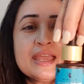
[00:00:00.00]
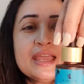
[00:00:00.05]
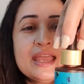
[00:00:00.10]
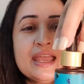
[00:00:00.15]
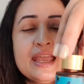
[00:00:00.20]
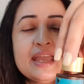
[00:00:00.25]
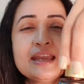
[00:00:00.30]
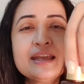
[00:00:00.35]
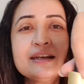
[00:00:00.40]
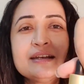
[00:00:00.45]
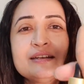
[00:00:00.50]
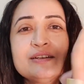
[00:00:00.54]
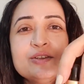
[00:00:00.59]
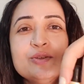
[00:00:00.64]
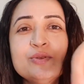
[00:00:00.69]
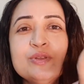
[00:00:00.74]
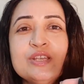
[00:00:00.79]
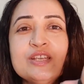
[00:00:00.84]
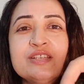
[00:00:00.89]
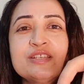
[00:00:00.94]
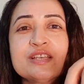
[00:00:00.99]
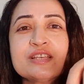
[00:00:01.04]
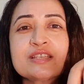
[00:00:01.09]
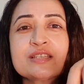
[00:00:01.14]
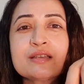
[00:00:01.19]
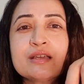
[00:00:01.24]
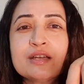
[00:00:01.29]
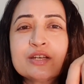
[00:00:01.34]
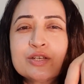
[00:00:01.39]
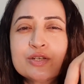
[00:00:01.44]
And you need
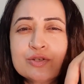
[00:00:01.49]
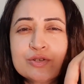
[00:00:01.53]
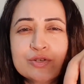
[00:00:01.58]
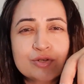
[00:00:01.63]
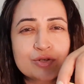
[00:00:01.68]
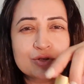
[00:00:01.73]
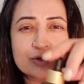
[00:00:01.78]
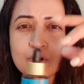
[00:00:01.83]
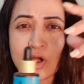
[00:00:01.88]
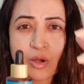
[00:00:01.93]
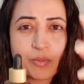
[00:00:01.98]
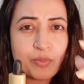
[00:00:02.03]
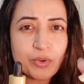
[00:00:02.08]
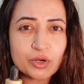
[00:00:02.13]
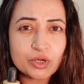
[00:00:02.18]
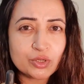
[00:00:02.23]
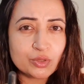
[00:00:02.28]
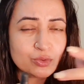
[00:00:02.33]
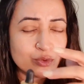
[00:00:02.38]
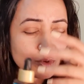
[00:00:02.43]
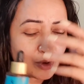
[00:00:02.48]
just a drop or two